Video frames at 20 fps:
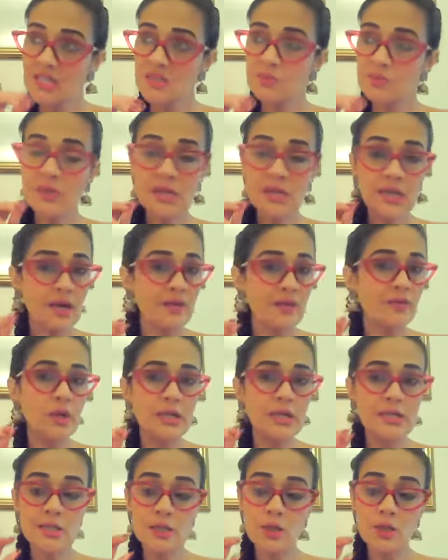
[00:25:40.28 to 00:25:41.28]
Please be careful.
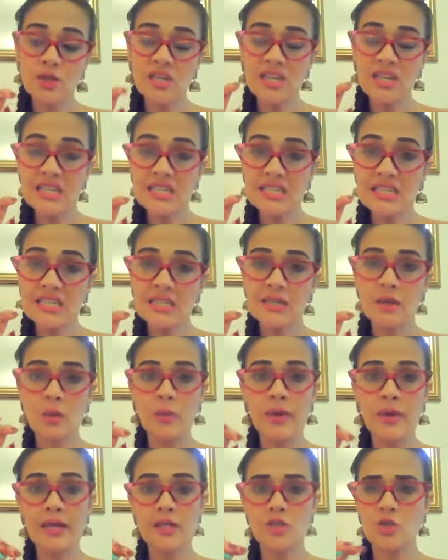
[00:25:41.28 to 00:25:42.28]
It's slowly eating
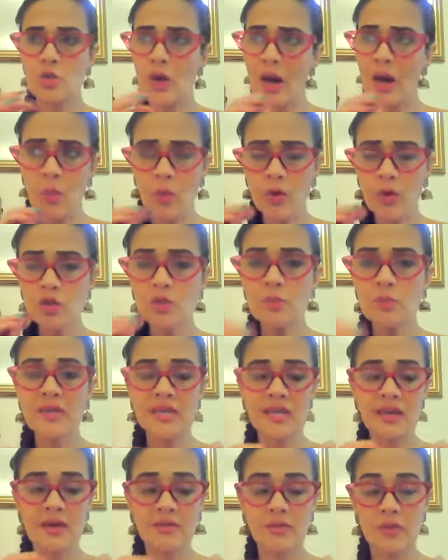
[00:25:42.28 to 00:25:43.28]
away at you. I want you to
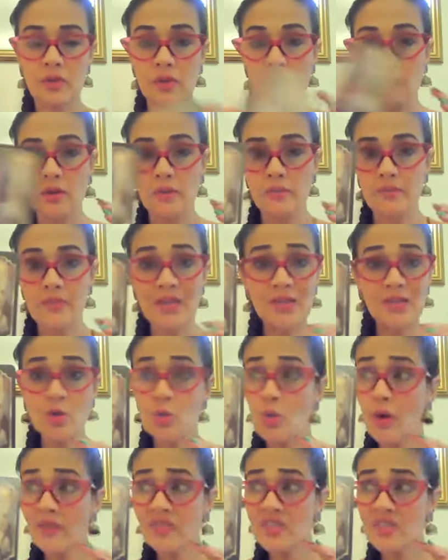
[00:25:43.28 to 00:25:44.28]
be careful. I
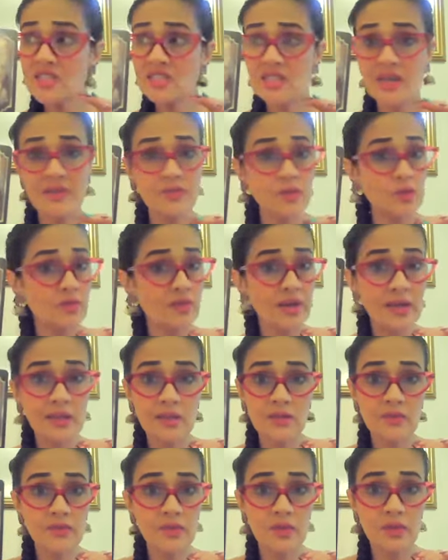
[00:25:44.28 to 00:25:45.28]
don't want this theft of
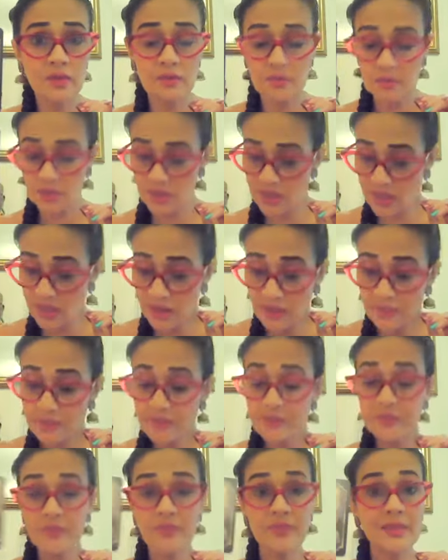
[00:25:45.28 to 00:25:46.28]
health for you. Okay?
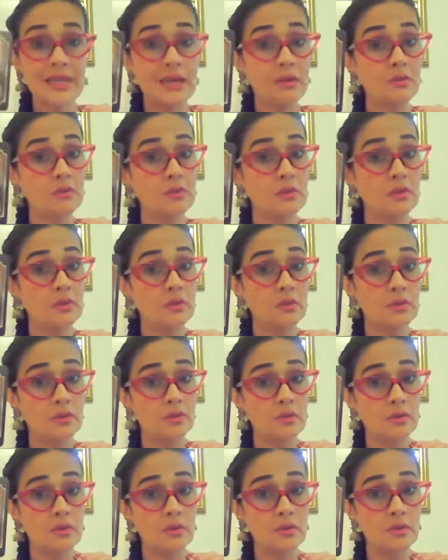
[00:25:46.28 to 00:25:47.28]
Now,
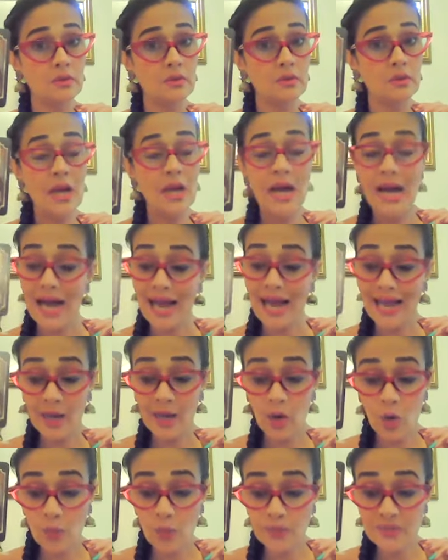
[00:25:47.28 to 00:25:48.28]

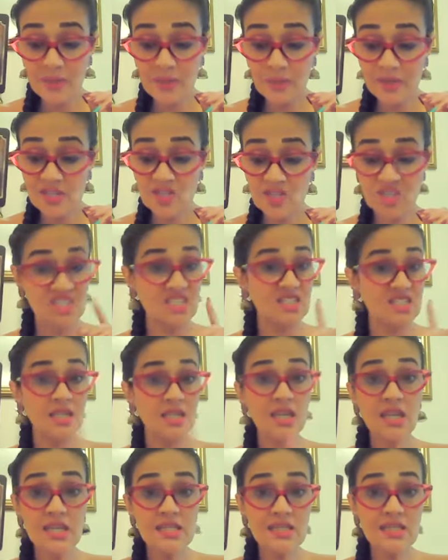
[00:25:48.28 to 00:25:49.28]
I hope somebody's not
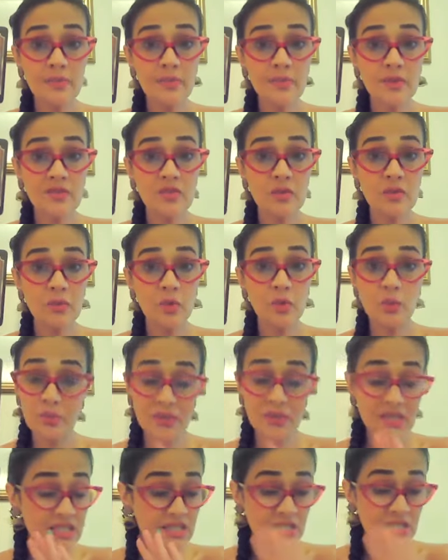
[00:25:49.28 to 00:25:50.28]
stealing something from you.
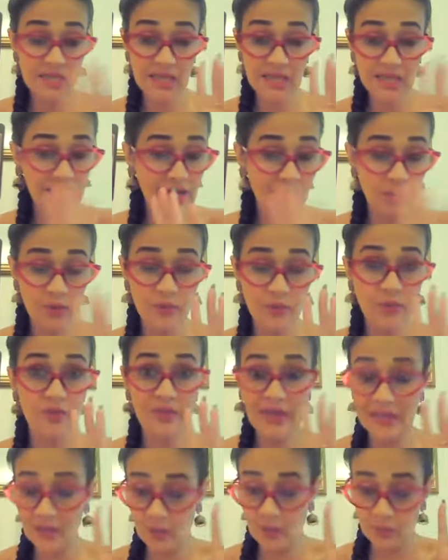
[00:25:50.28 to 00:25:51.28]
Please take care of your
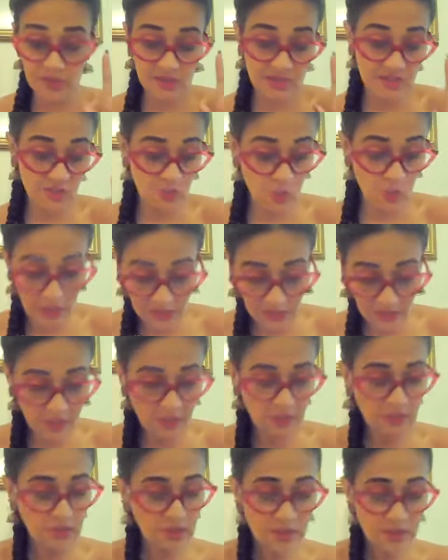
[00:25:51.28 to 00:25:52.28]
valuables as
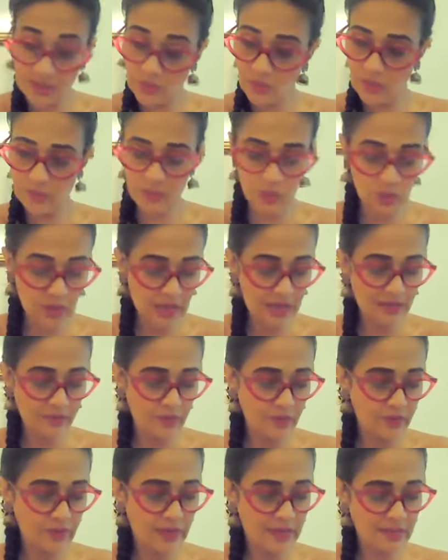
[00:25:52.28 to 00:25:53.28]
well. Take one look at
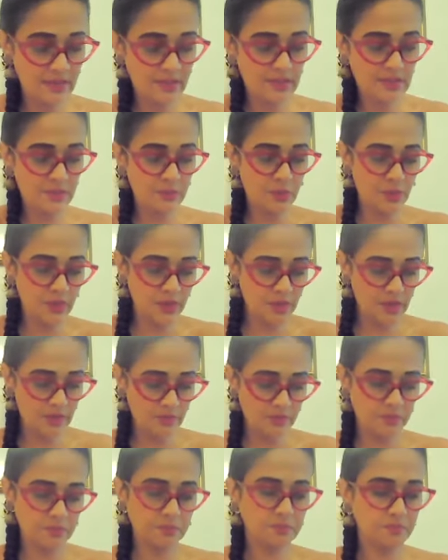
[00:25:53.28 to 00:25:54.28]
that spirit.
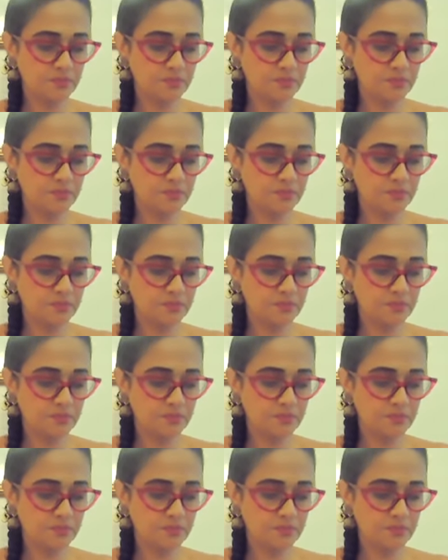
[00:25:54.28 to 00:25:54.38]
